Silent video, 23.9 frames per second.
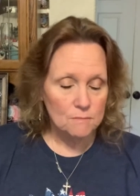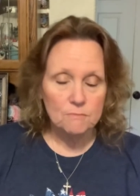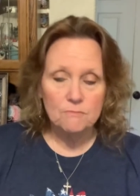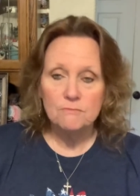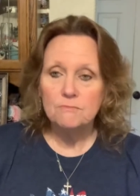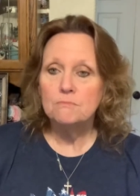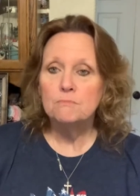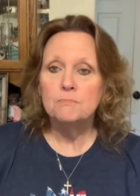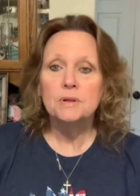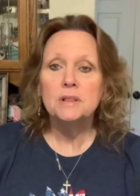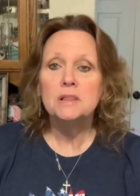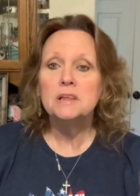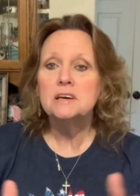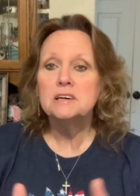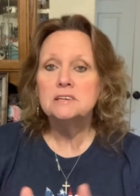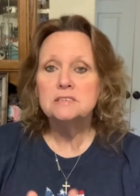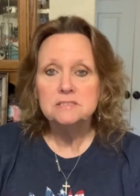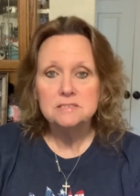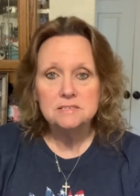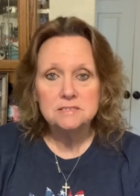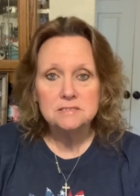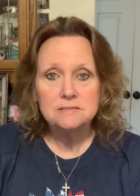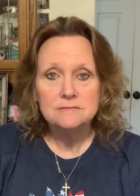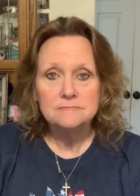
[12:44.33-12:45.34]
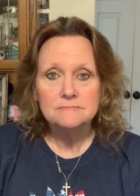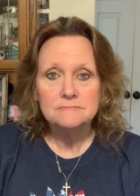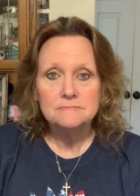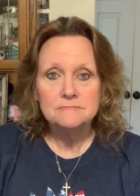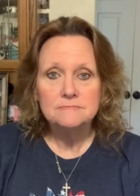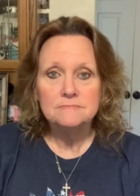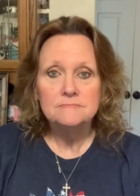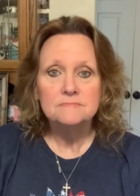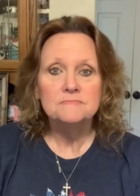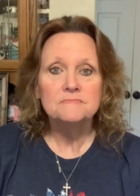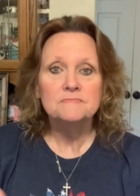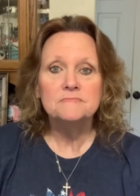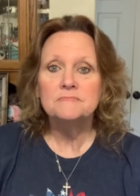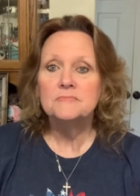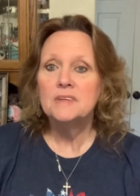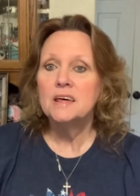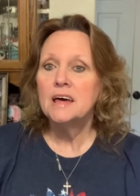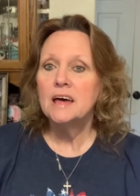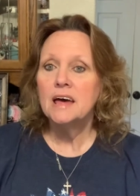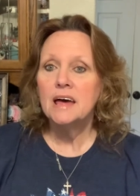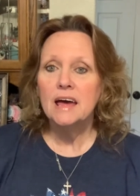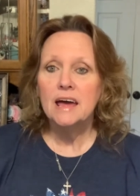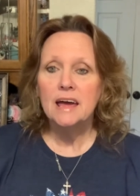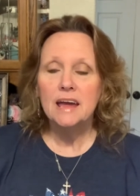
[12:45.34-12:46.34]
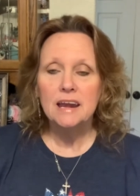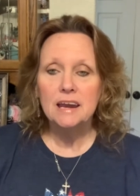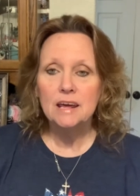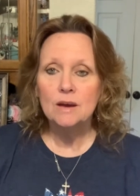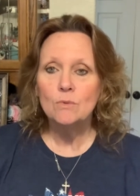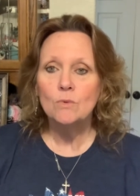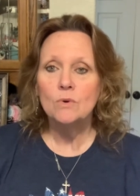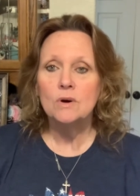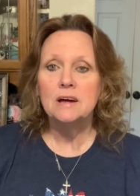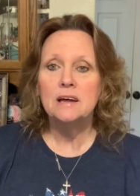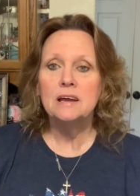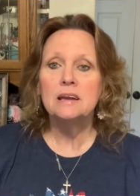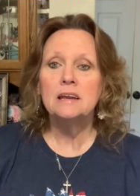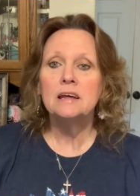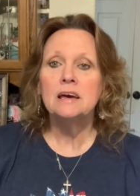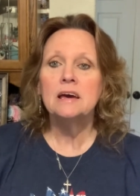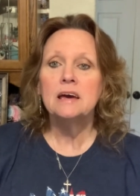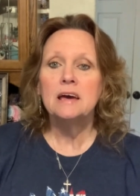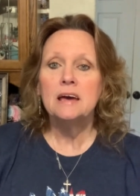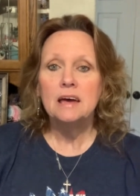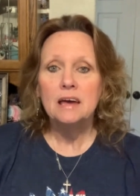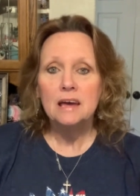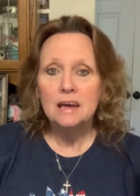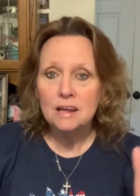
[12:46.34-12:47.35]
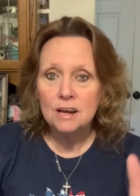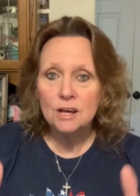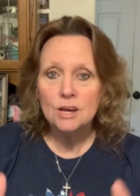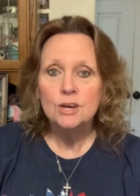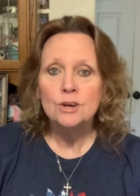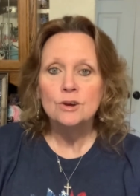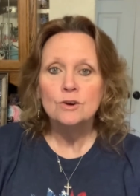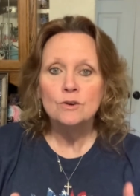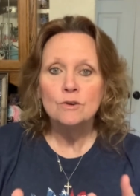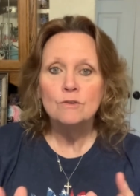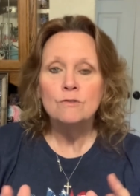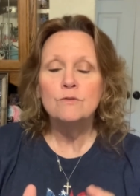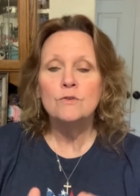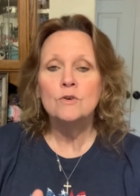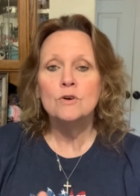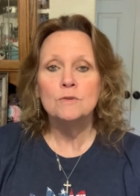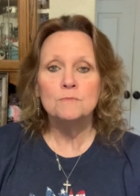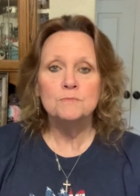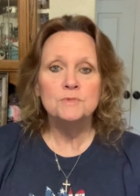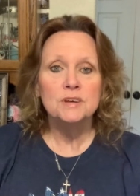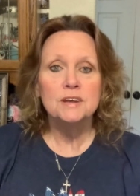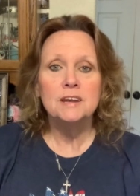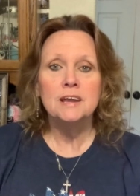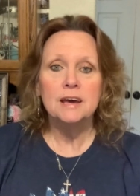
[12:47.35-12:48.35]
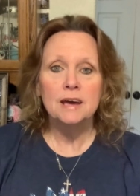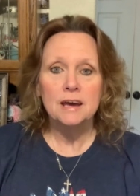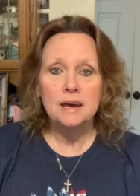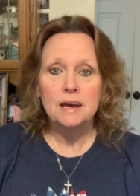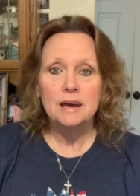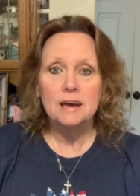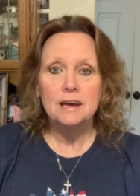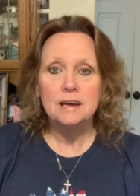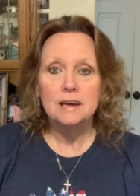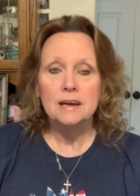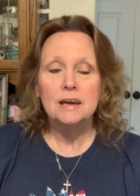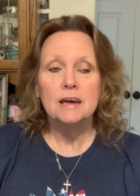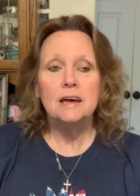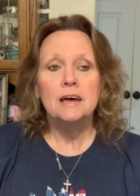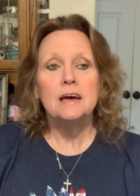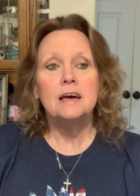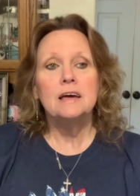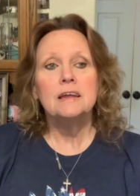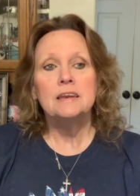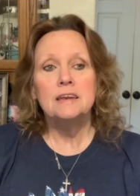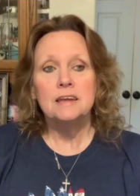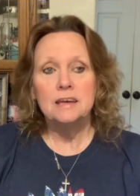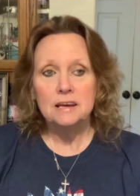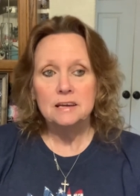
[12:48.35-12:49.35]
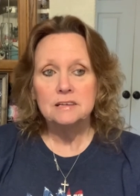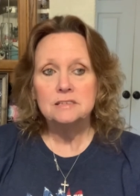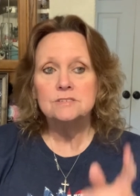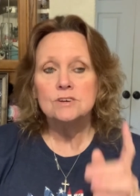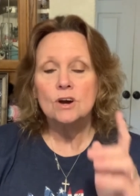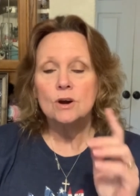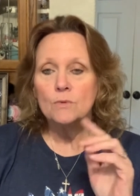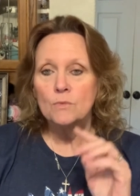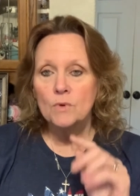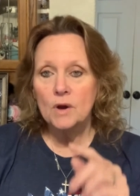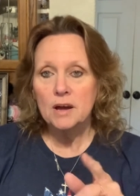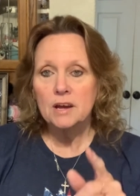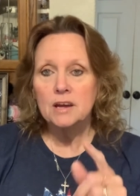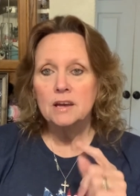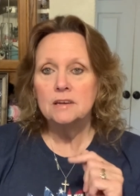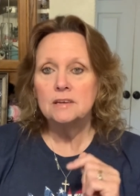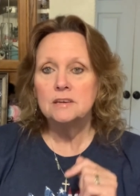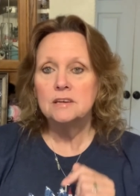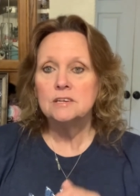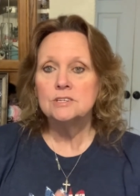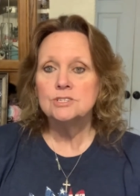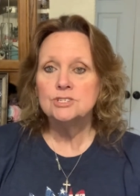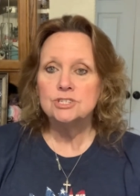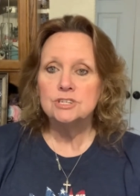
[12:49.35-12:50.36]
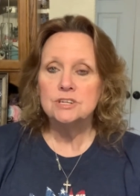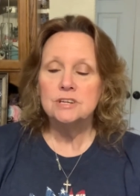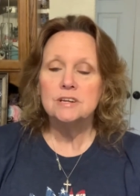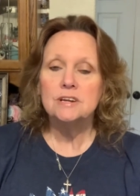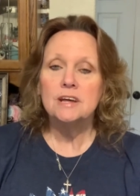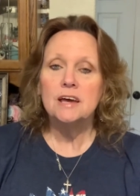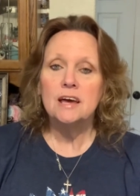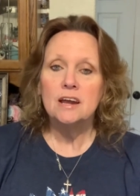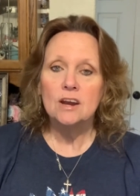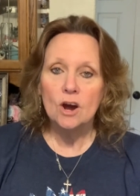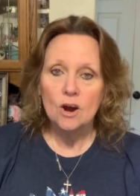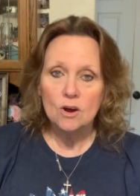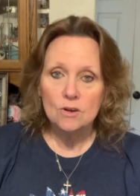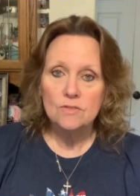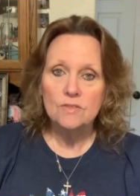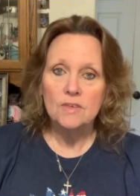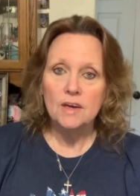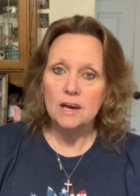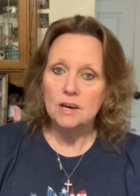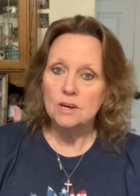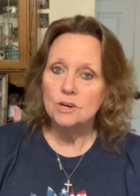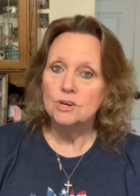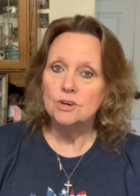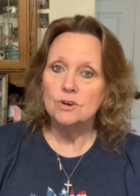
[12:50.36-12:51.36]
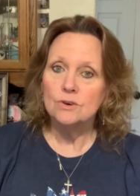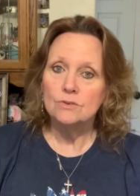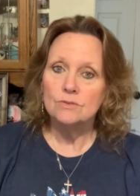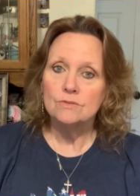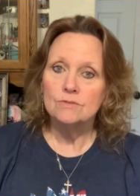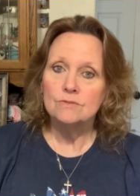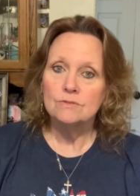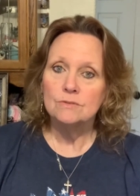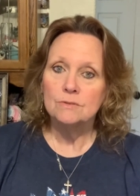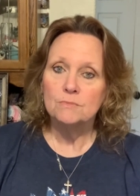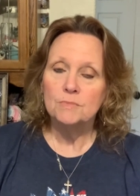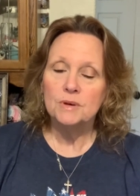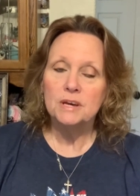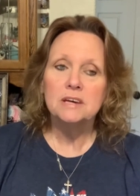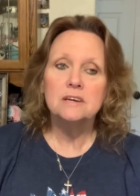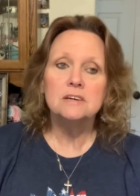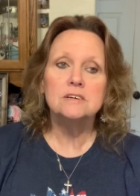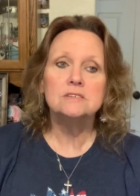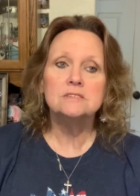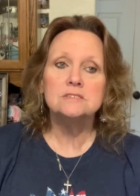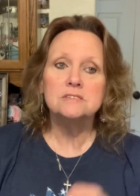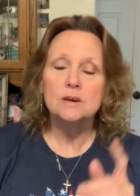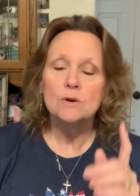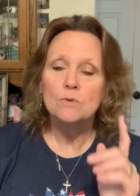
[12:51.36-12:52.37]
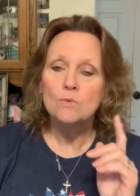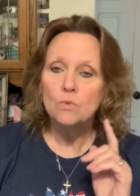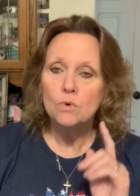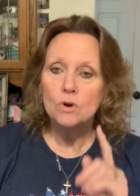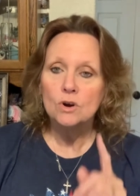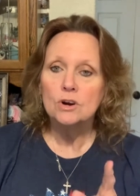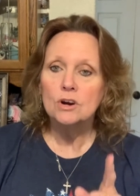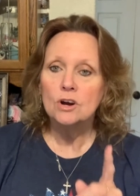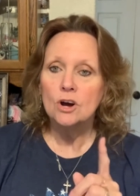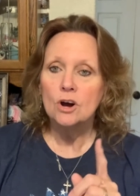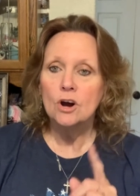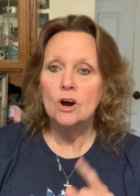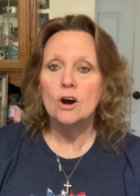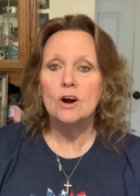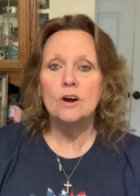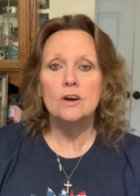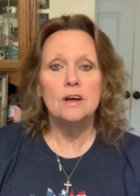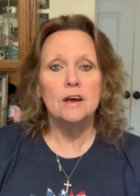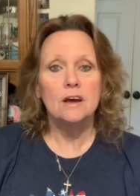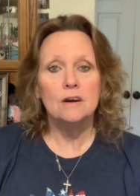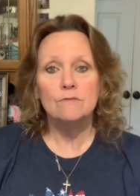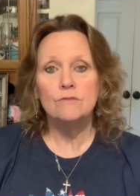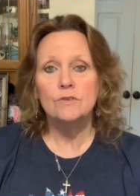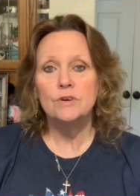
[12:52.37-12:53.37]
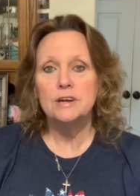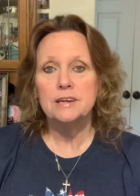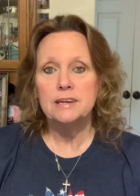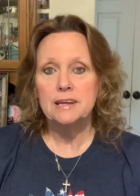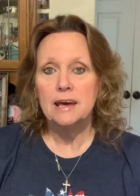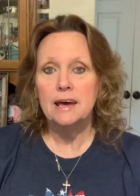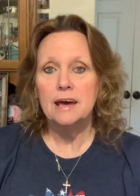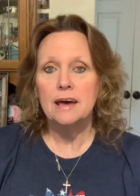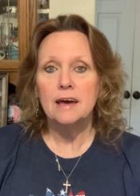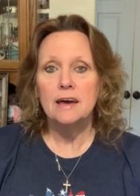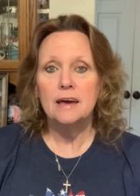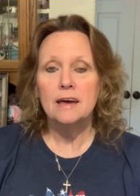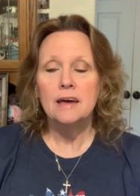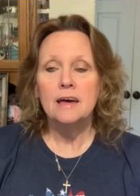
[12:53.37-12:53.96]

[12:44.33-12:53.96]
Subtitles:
police, anyone in a uniform today needs our recognition and our thank you, because they work hard every day,